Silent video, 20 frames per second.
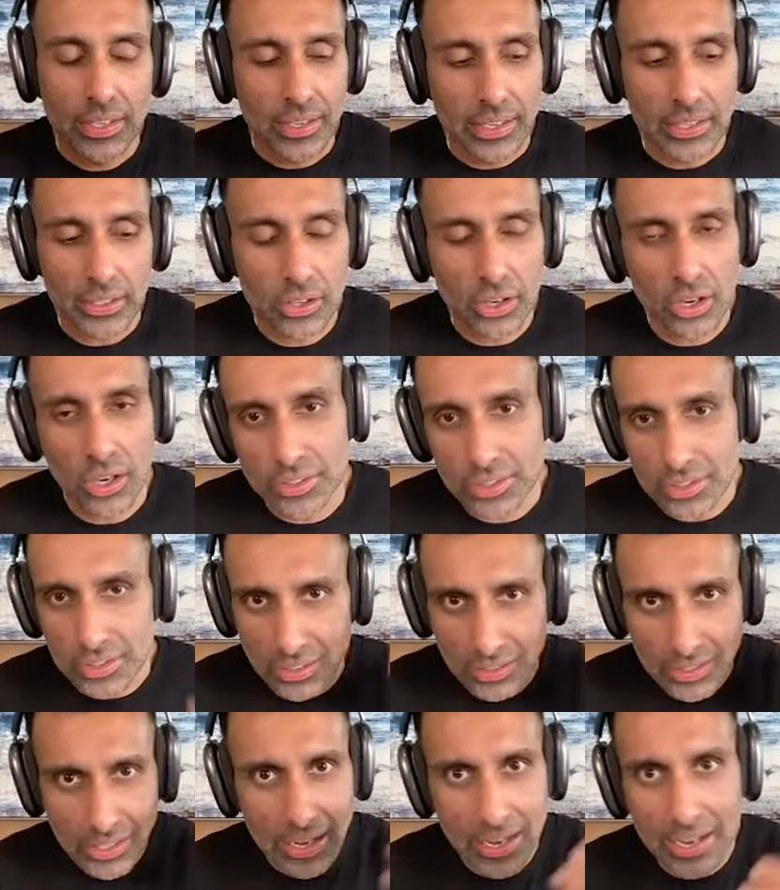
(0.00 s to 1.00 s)
and causes
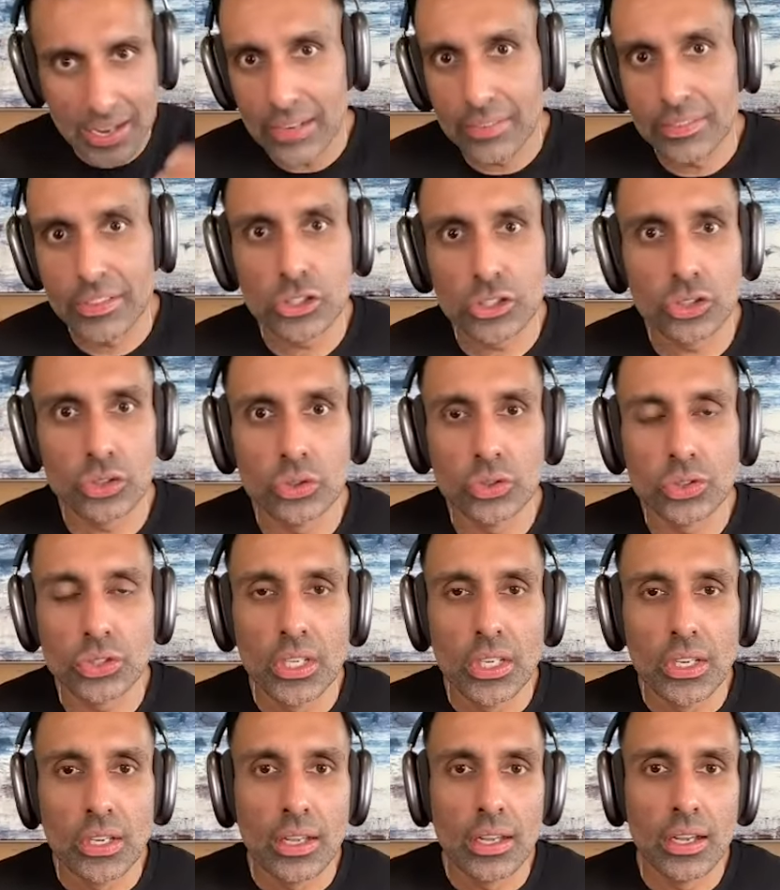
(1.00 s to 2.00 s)
a lot of issues
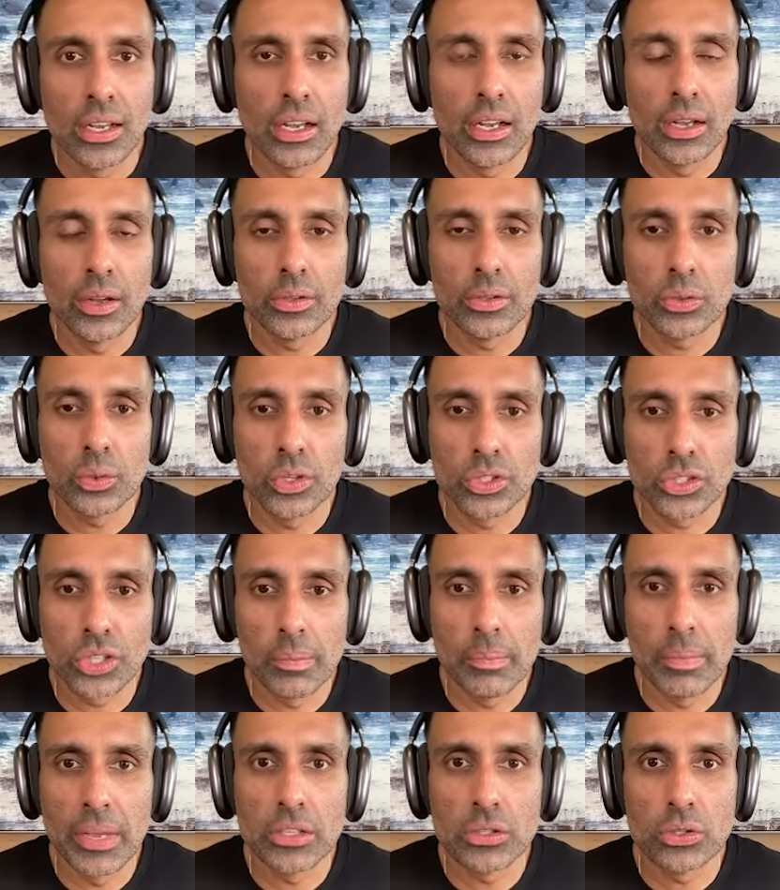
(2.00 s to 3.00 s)
uh, towards
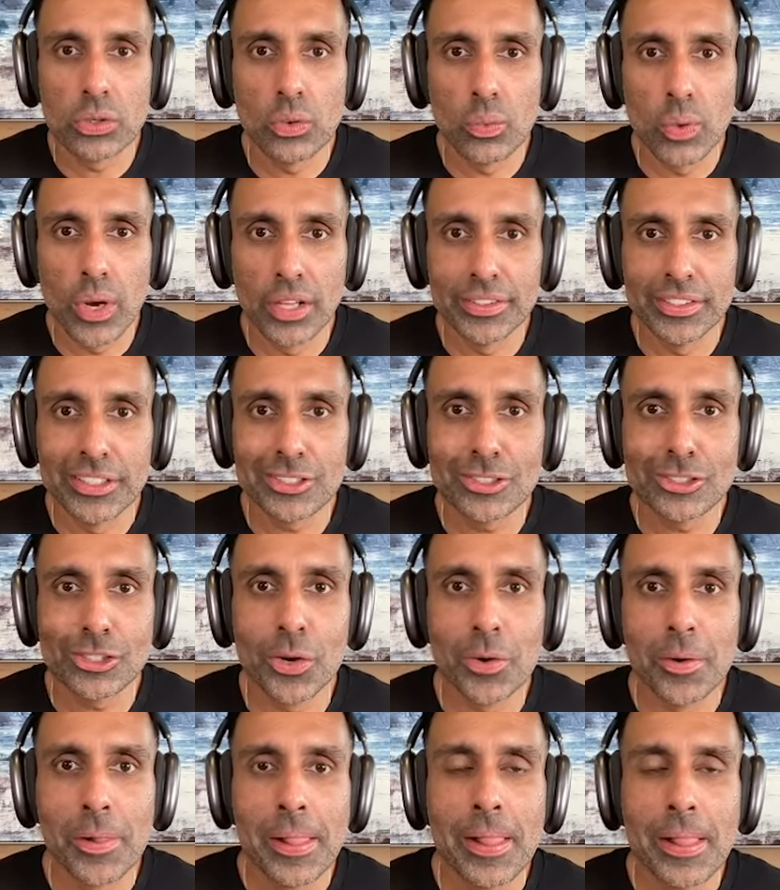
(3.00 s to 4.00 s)
our mental wellness
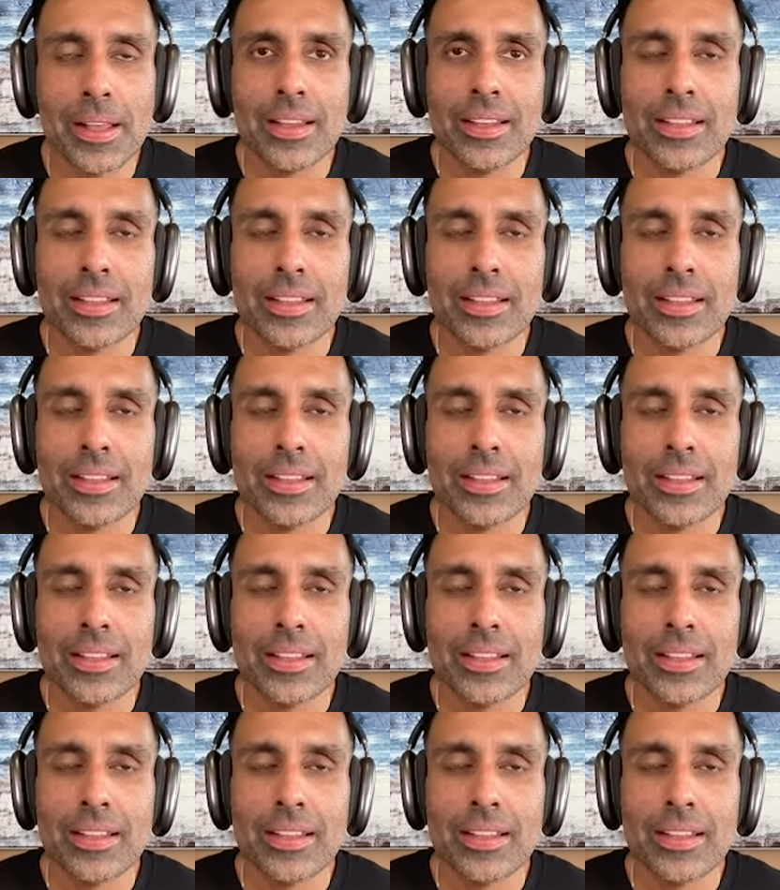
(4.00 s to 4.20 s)
so